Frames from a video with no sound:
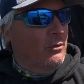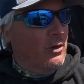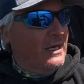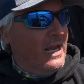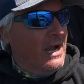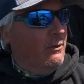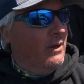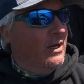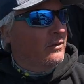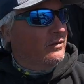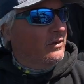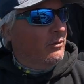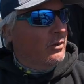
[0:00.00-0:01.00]
work out
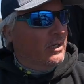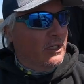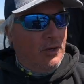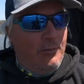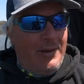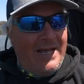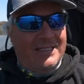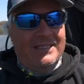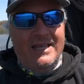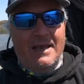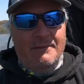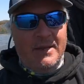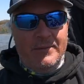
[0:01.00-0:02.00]
well, so we're gonna go back to
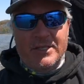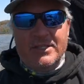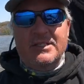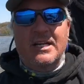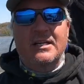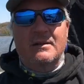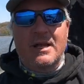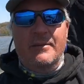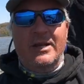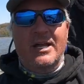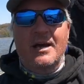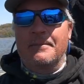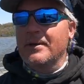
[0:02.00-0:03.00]
that. Maybe the sun
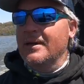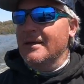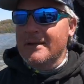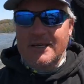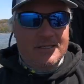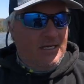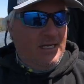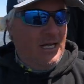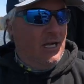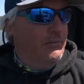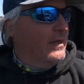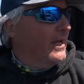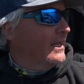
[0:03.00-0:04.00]
coming up is gonna
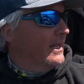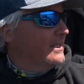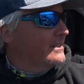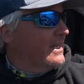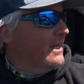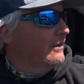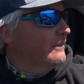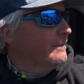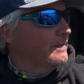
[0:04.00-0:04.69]
help that case out.